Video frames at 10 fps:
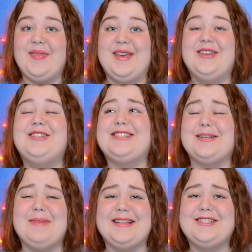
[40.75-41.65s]
this
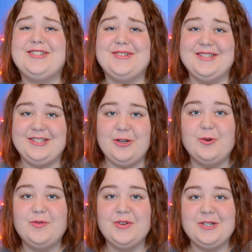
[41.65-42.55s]
semester is
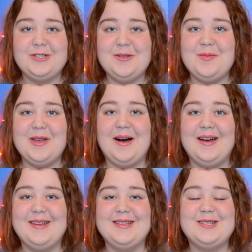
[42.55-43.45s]
over, to be
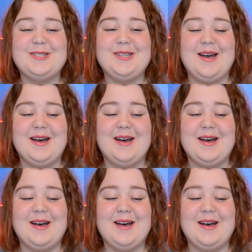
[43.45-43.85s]
honest,